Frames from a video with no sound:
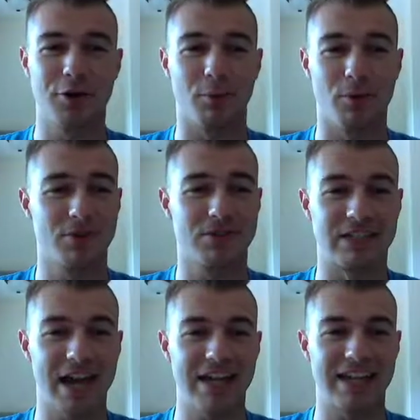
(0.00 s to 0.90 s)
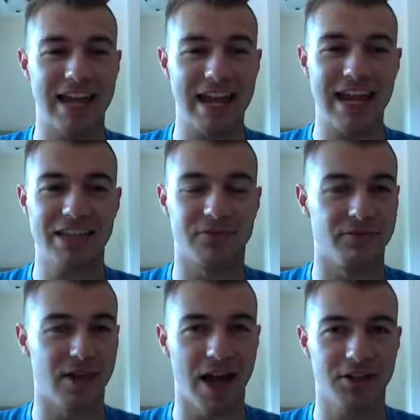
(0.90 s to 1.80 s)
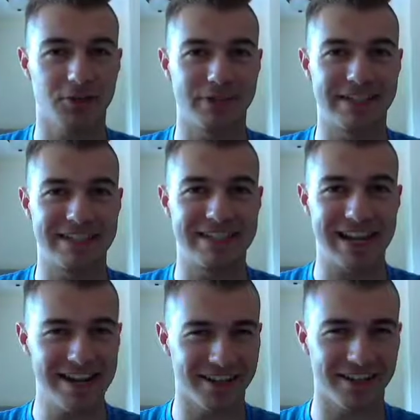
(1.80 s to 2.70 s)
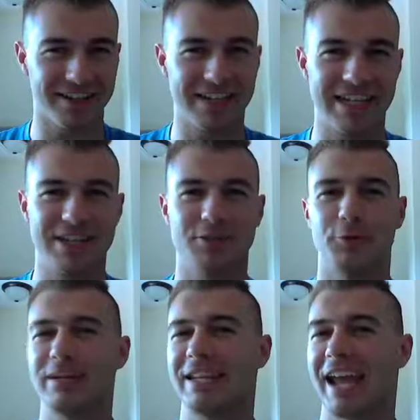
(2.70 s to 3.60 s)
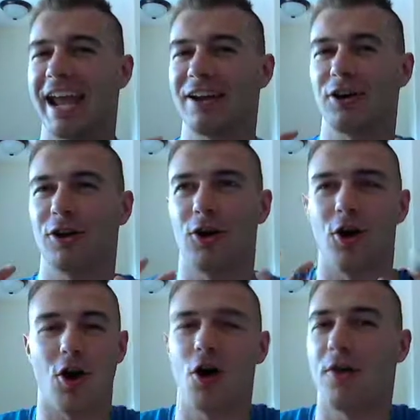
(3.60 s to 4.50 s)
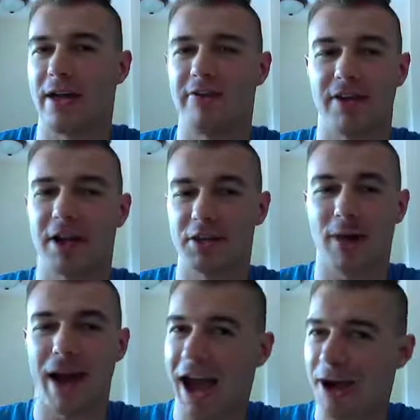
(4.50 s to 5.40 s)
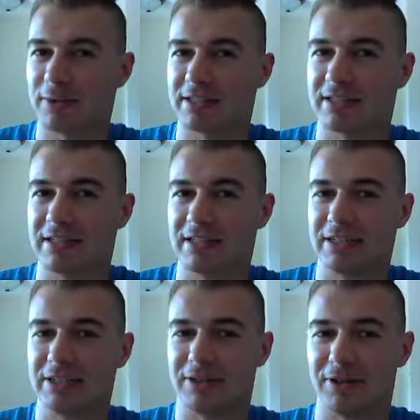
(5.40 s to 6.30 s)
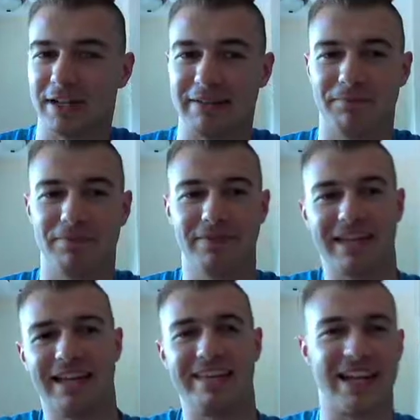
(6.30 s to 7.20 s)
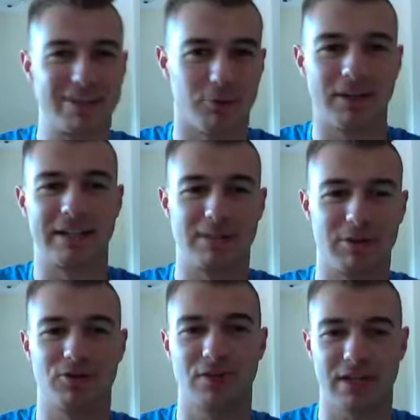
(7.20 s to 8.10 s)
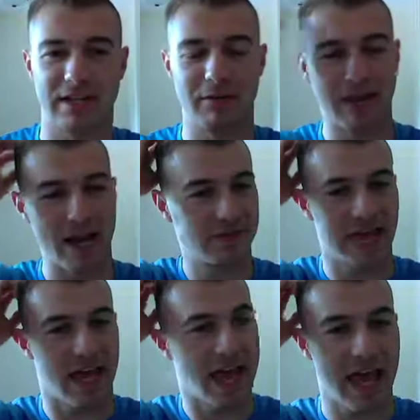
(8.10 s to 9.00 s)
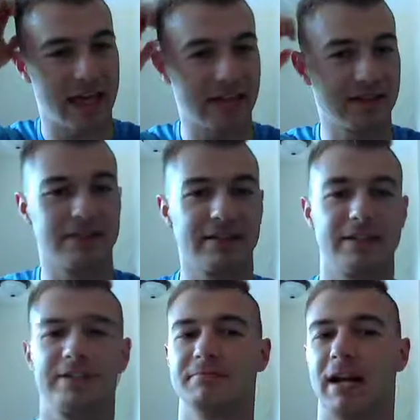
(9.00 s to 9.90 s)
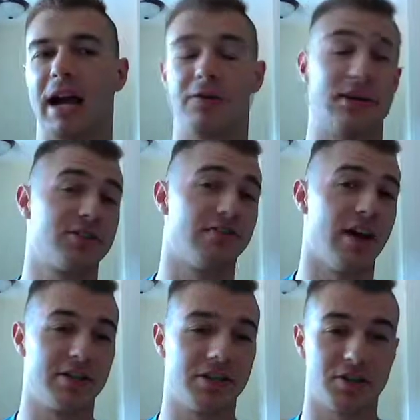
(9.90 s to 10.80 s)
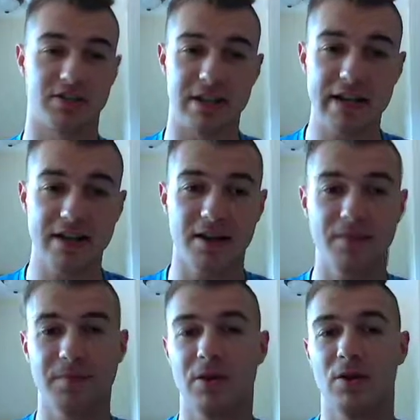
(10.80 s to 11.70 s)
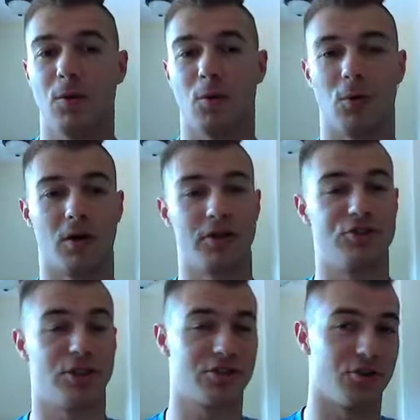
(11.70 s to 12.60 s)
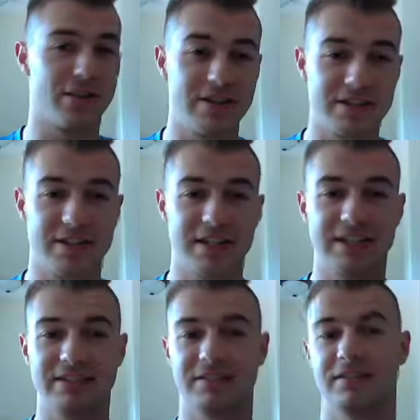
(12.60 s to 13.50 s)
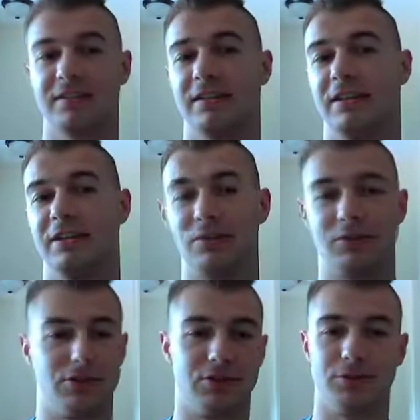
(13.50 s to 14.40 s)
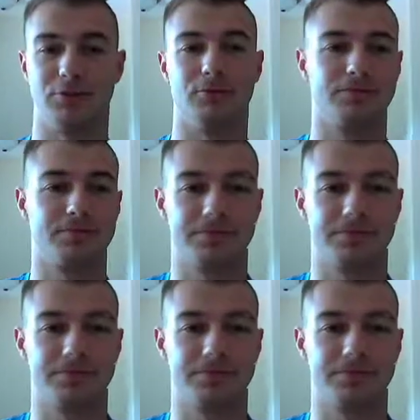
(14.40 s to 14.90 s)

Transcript: Well, there's not an 8th value in data, so we can't call that value out, right? And that's where it gets a bit tricky. You might have to add either an extra value to your data or adjust your indices. You could do,